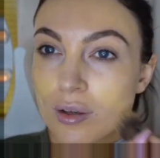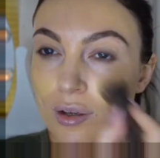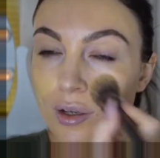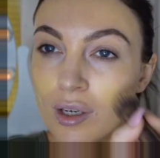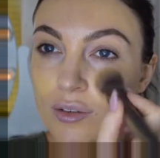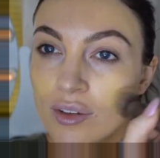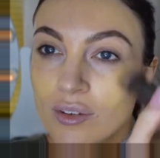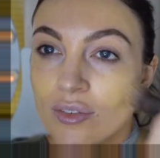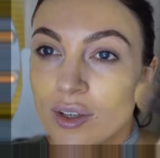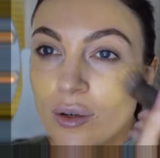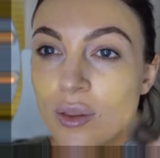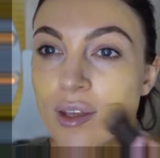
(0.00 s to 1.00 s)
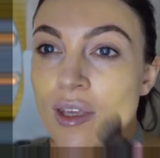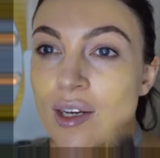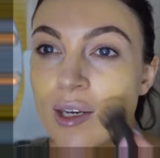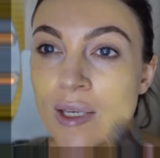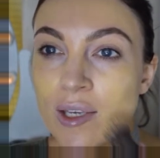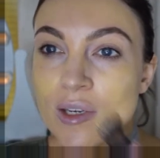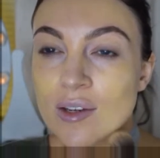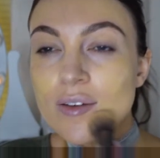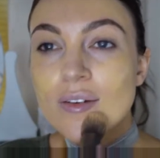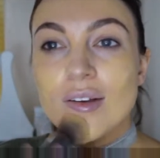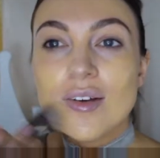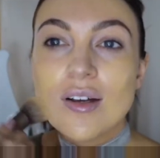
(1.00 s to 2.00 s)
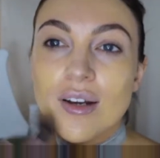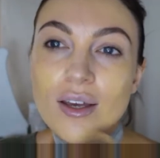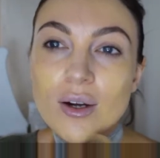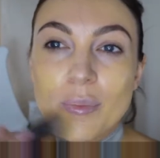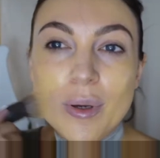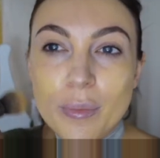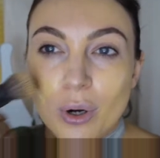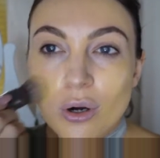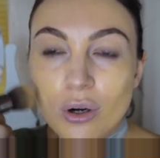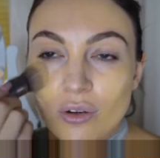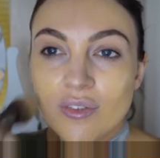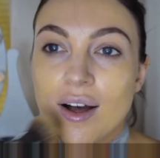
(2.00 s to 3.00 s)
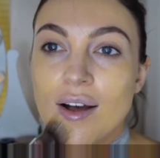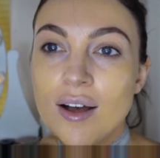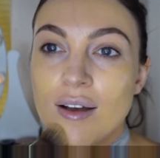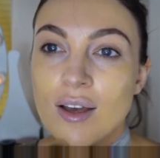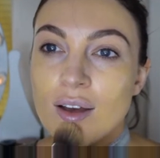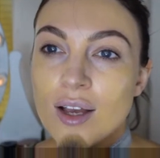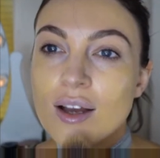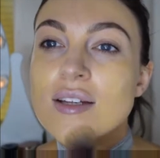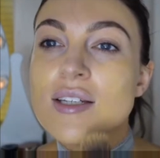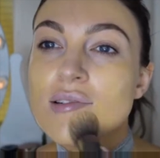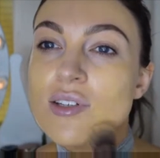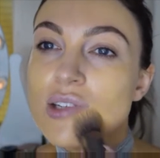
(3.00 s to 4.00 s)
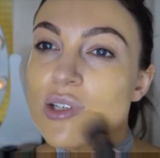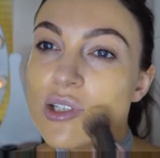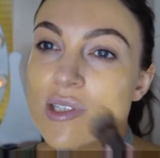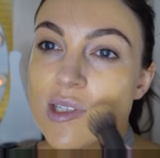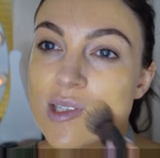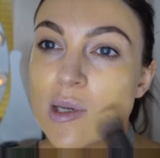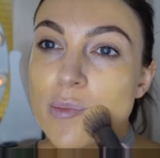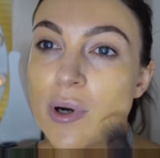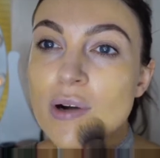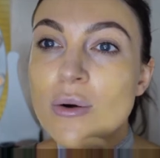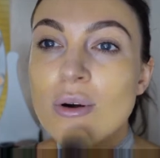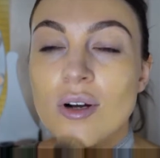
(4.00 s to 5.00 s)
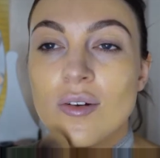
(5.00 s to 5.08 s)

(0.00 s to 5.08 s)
And if you feel that you need a little bit more cover, I tend to just stipple